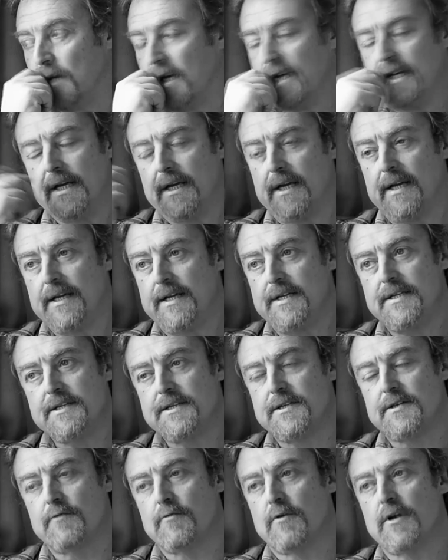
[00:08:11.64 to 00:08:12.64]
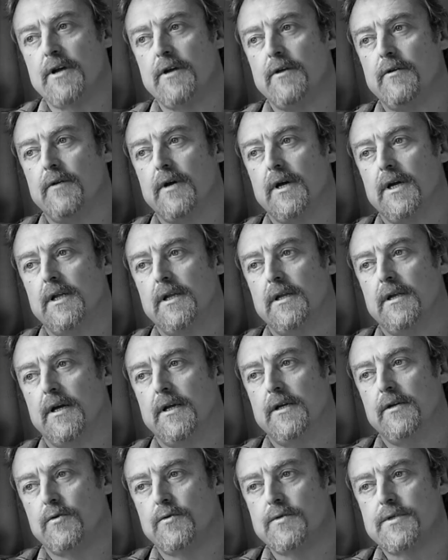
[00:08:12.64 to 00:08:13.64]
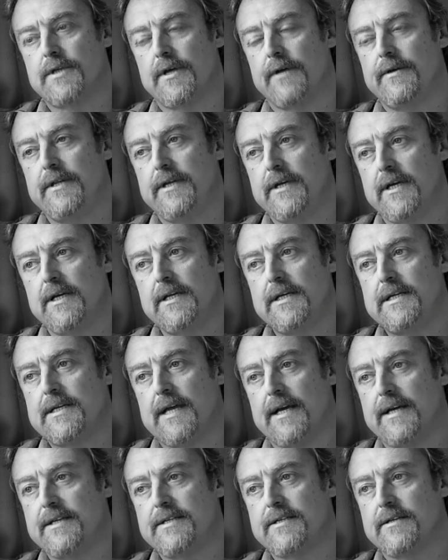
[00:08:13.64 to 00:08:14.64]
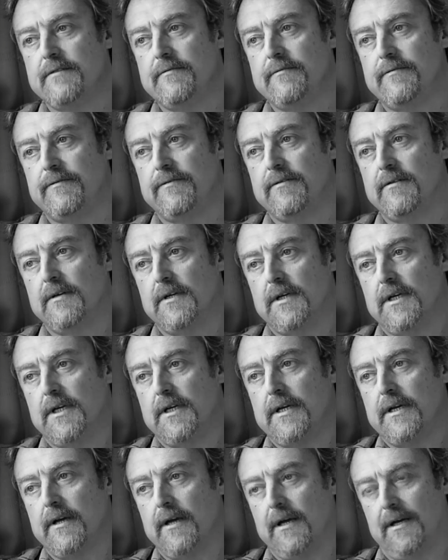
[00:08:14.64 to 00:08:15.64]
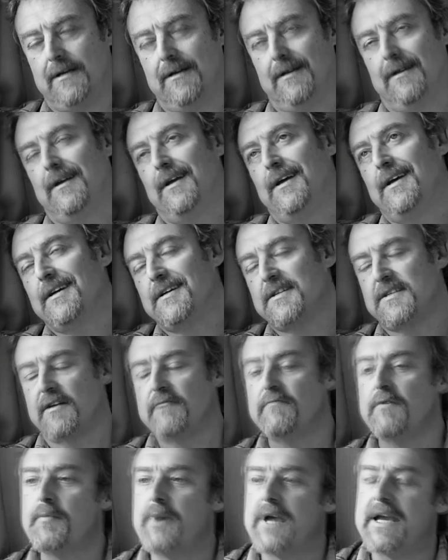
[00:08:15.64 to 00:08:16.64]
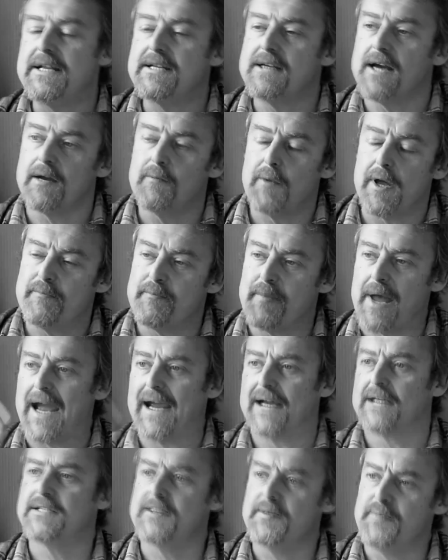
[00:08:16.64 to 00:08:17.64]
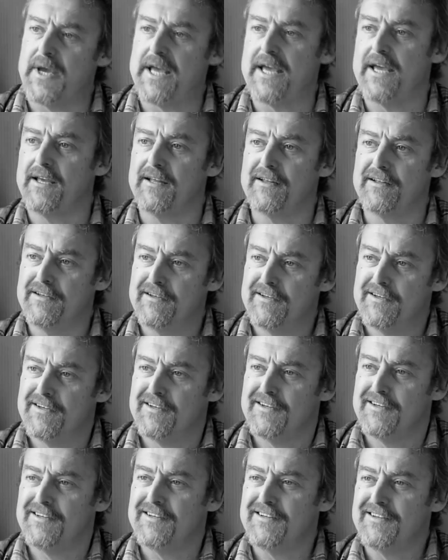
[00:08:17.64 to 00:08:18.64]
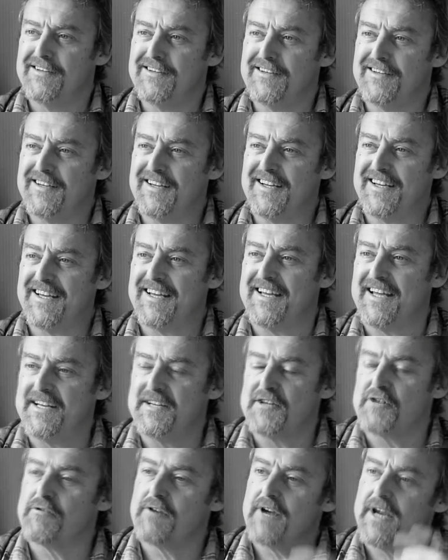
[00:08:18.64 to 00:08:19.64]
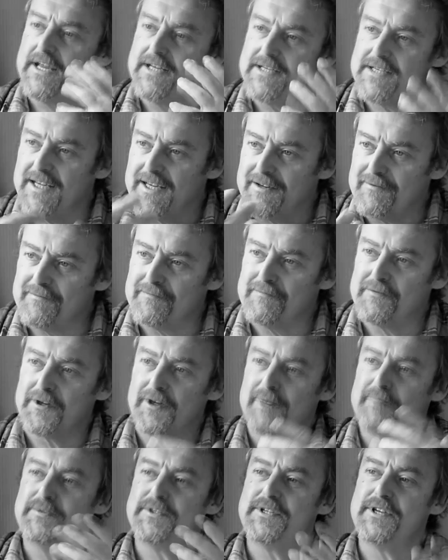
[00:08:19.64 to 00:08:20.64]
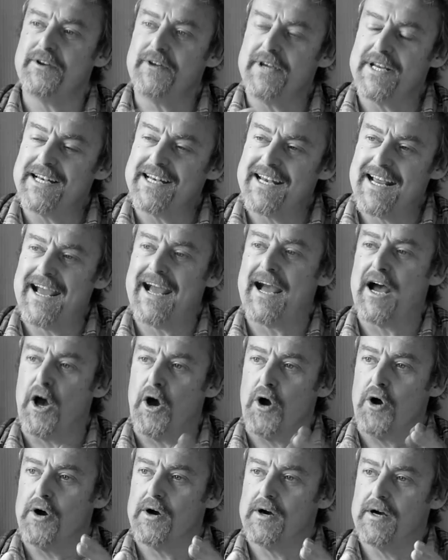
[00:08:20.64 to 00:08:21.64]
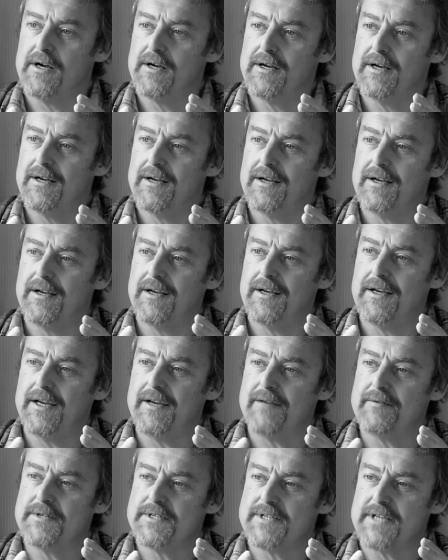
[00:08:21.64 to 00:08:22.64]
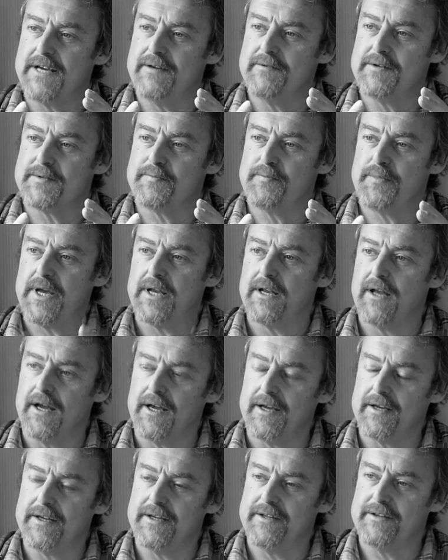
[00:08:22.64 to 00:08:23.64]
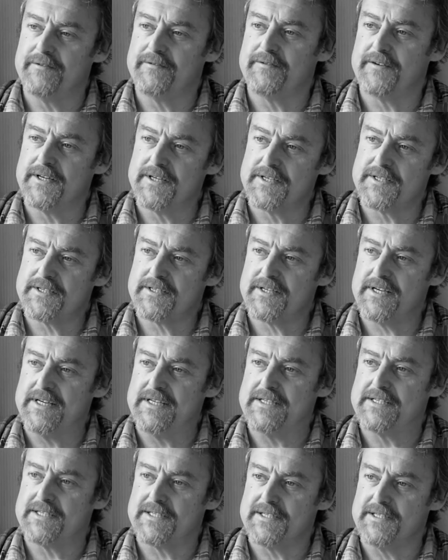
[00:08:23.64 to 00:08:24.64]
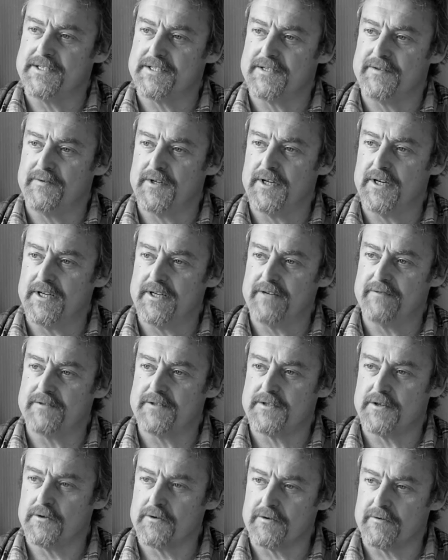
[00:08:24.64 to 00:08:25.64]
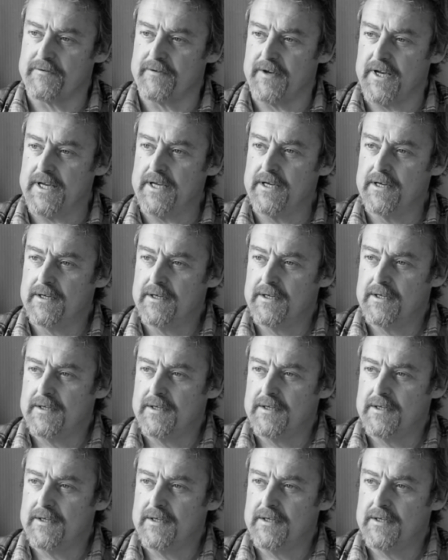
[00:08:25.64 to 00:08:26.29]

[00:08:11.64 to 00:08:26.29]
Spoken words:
And it just grew, and also in the early days of, because I went back to being in creating what I'm doing now. It was a bit like in the first instance of learning photography,